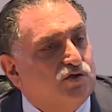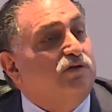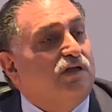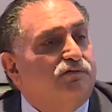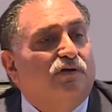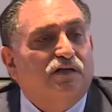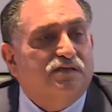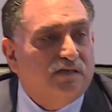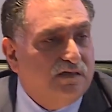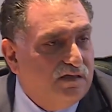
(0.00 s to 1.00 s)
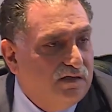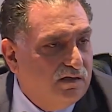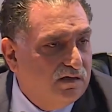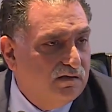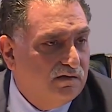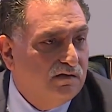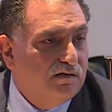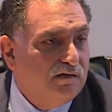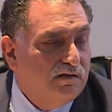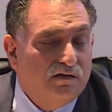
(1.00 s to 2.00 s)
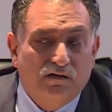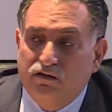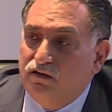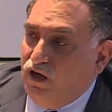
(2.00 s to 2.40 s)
campaign against the Palestinian